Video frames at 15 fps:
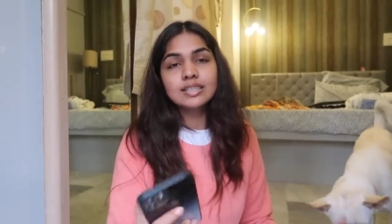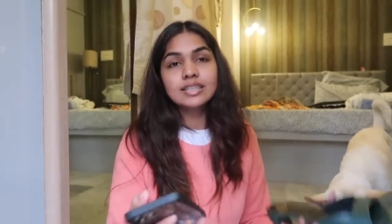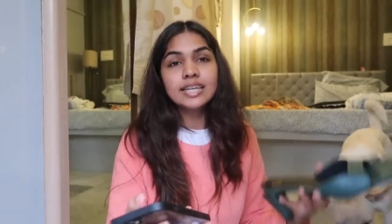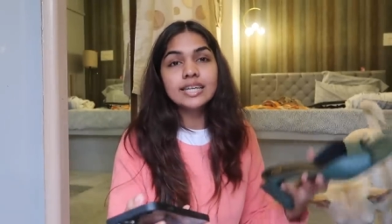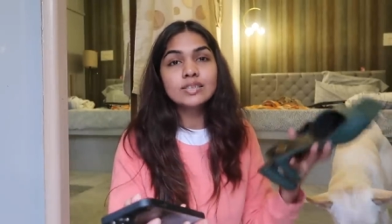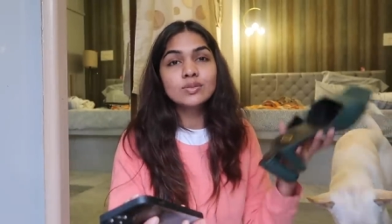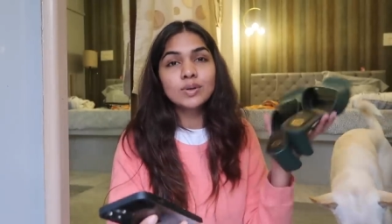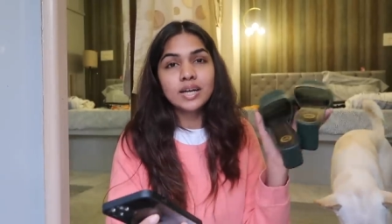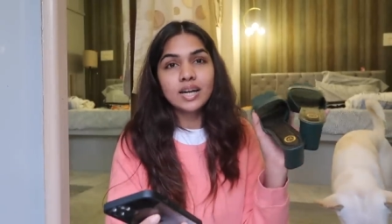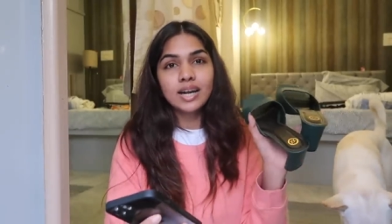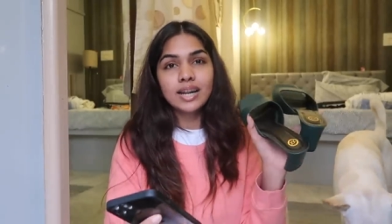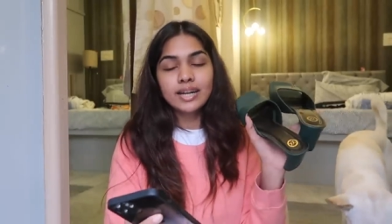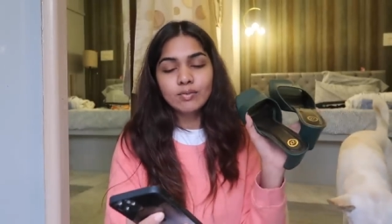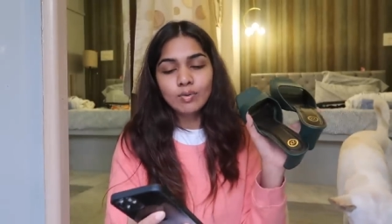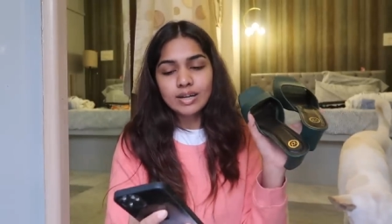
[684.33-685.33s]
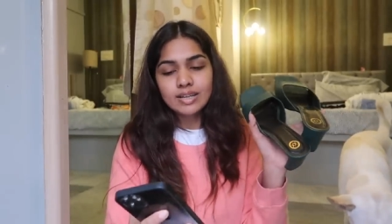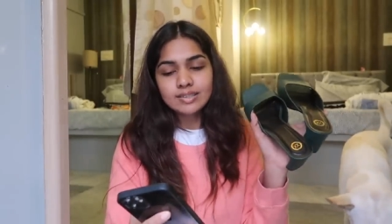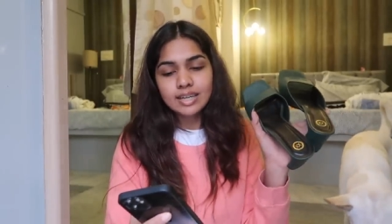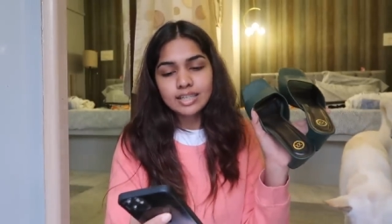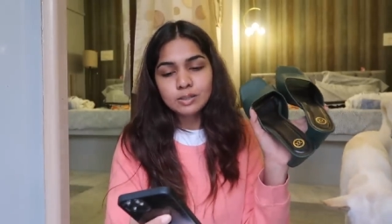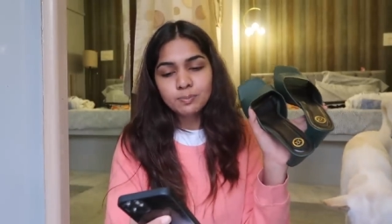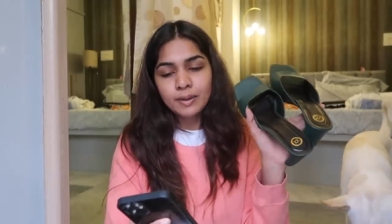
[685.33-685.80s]
these were like one
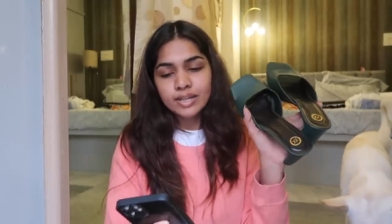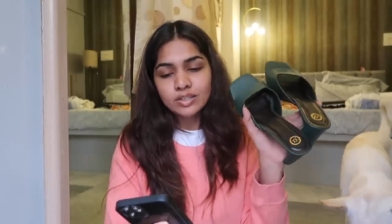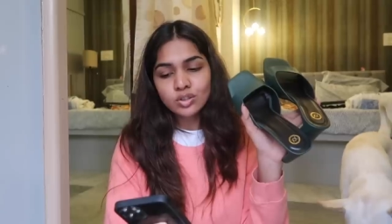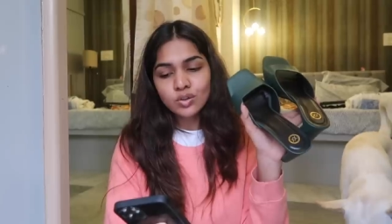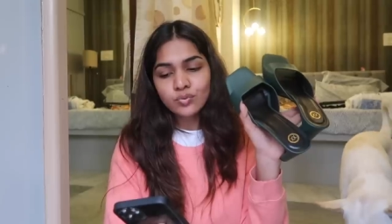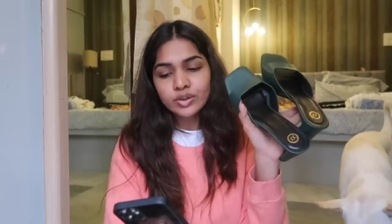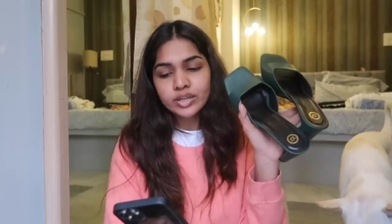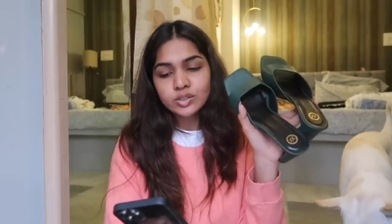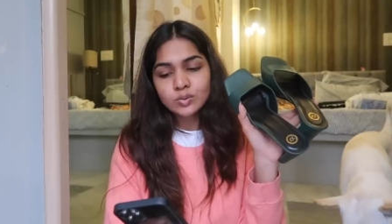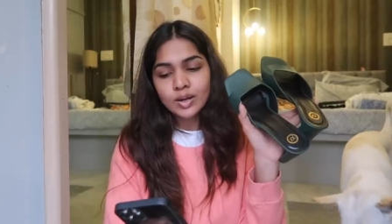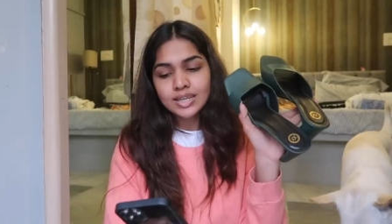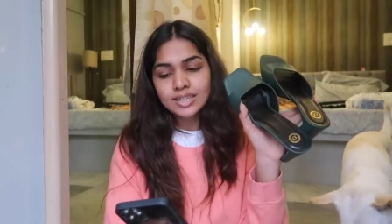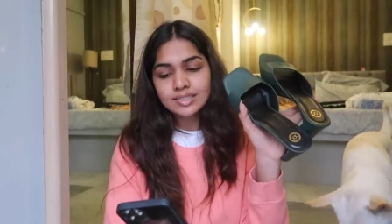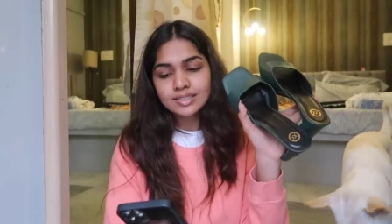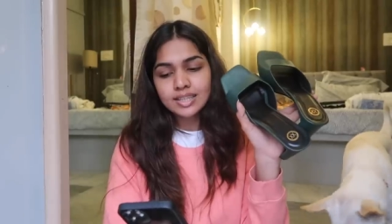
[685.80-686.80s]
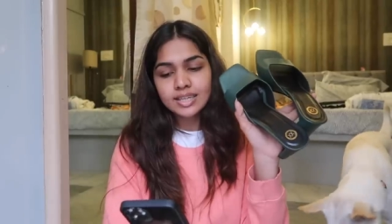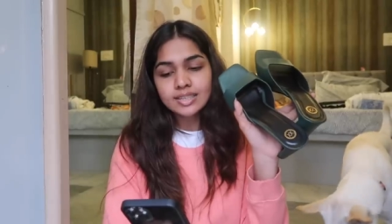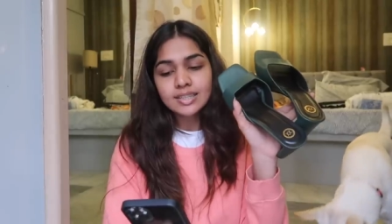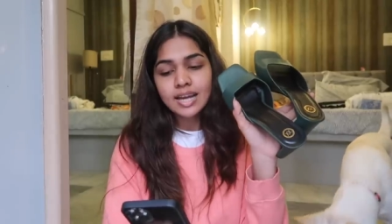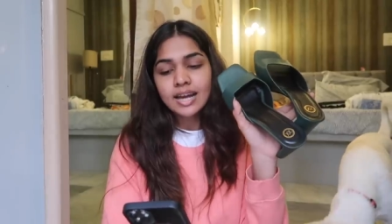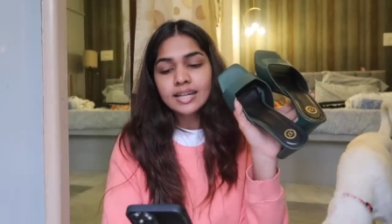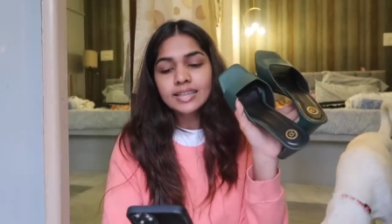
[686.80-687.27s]
such pair. So the first one is this.